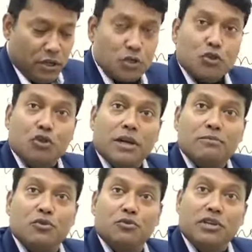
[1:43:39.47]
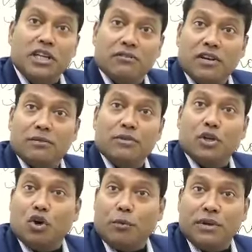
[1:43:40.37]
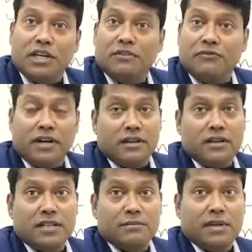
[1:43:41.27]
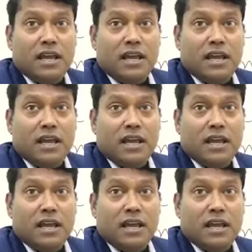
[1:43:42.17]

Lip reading: so you have to develop the cooperative federalism.